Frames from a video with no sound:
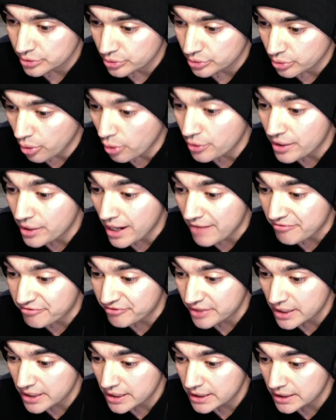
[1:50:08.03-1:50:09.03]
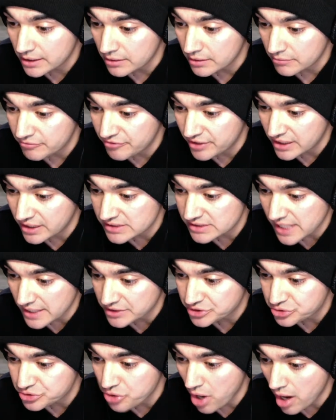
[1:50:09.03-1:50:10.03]
Oh, you got Figgy. Figgy's
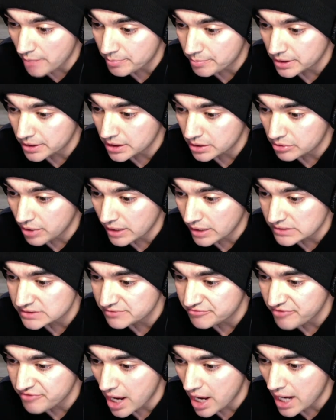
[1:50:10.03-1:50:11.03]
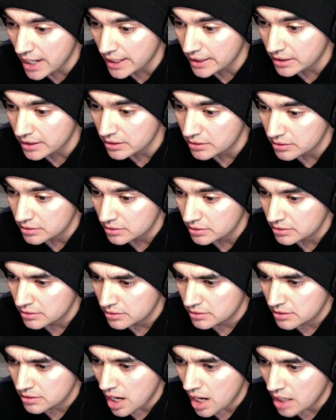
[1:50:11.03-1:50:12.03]
hands dropping. Crazy fight.
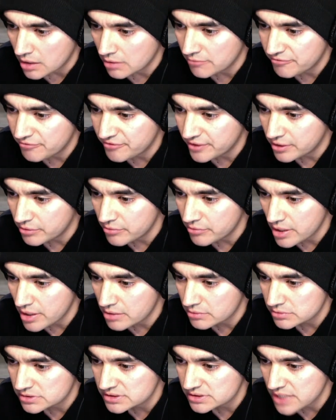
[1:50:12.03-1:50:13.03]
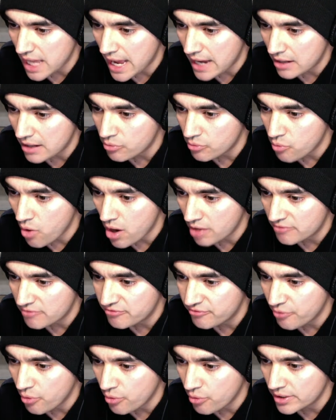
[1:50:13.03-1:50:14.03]
I love Figueiredo's style. Walk
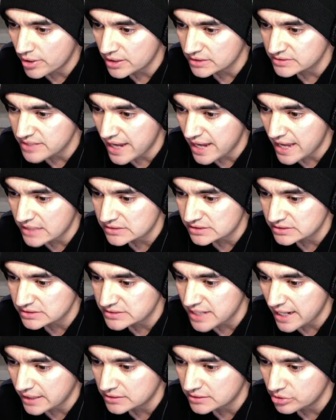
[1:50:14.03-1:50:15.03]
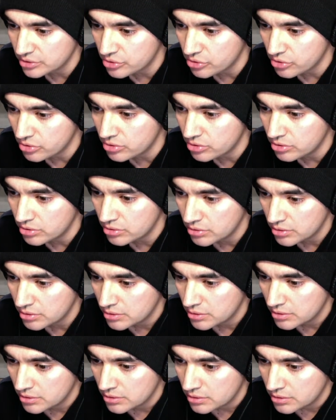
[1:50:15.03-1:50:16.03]
forward, intense and technical.
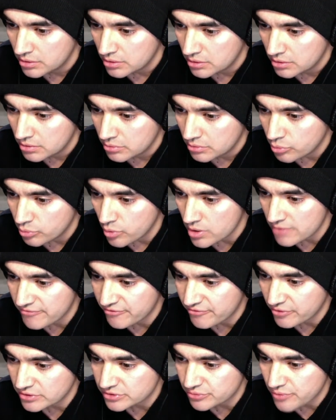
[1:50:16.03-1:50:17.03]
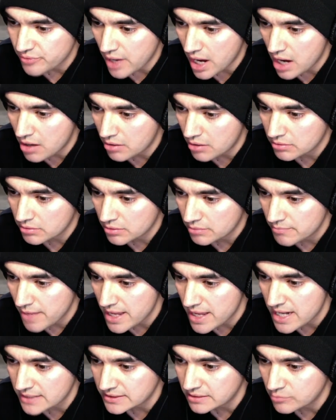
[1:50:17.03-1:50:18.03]
What a first round.
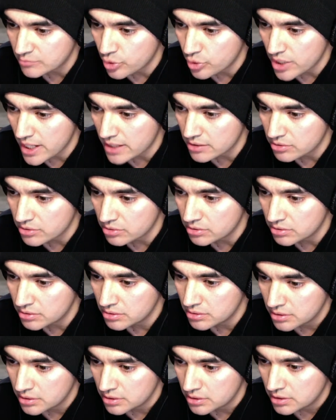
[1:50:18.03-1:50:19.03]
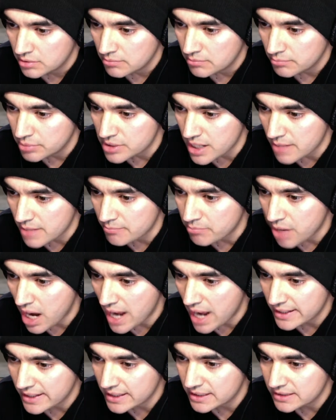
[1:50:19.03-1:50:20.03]
Man, I think Moreno, but I'm
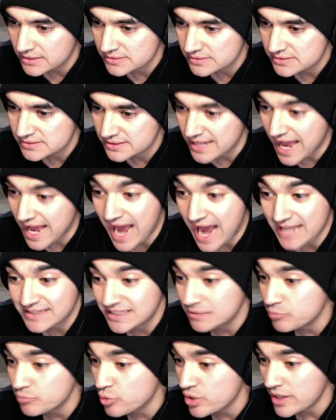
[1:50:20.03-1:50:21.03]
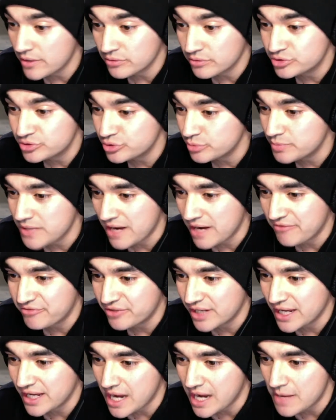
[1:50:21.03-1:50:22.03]
biased. Yeah, I think Moreno too, but I feel
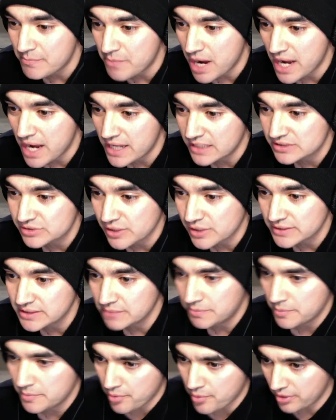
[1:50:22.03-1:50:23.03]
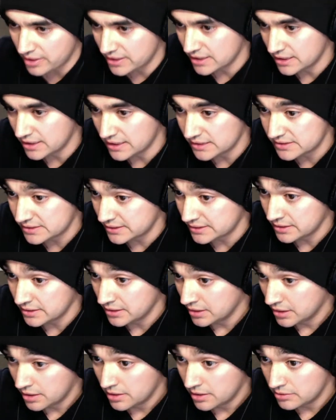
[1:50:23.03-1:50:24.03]
like I'm biased, so I think people aren't going to listen.
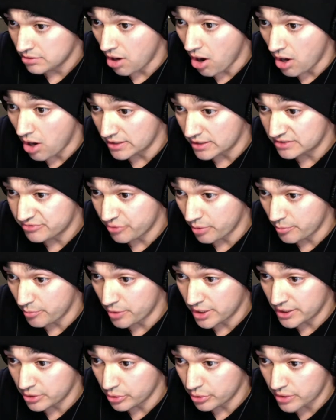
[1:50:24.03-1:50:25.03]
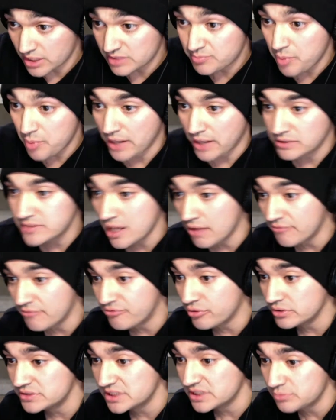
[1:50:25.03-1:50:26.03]
The artist formerly known as Brian
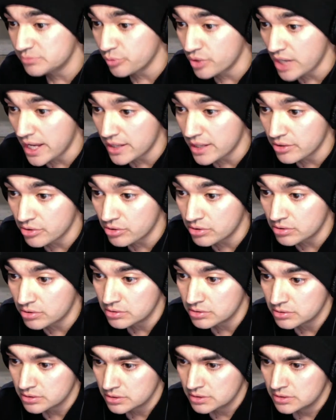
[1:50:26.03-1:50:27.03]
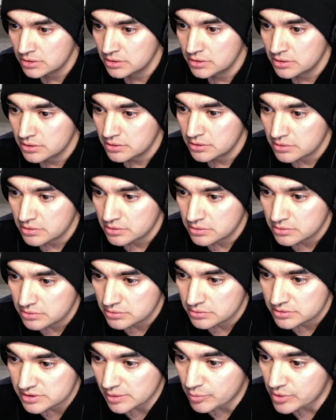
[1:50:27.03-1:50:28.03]
Talford says Moreno.
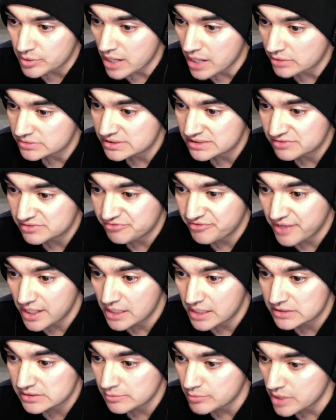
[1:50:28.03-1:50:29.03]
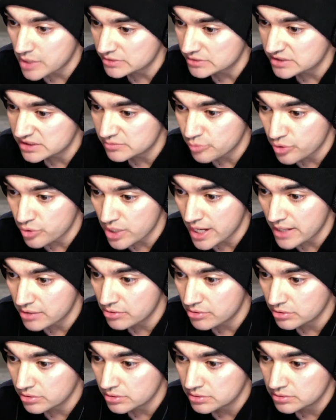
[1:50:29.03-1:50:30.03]
Someone else says Fig. Someone else says
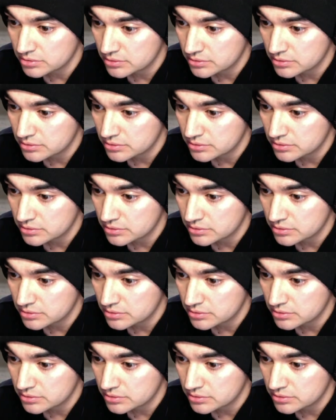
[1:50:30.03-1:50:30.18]
Moreno.